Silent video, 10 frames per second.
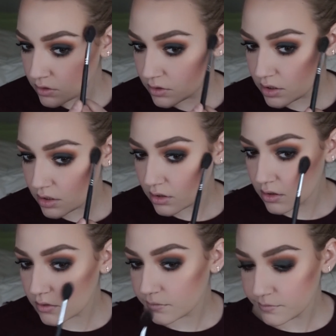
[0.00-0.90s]

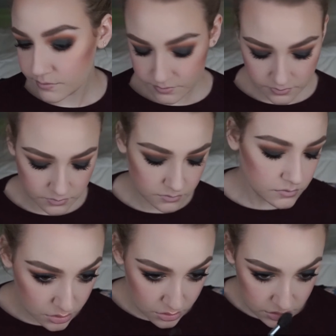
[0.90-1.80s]
Yeah.
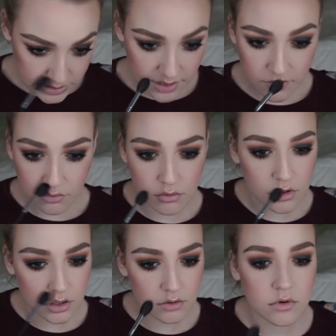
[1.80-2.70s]
Have a
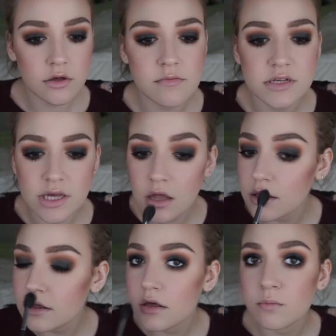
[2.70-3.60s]
really, really
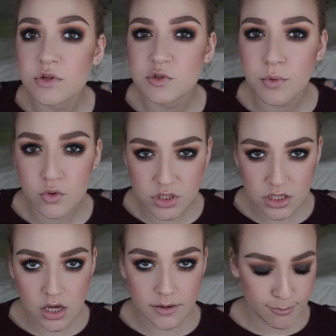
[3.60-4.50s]
metallic Cupid's bow
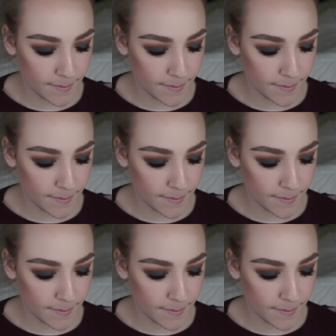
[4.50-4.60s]
today.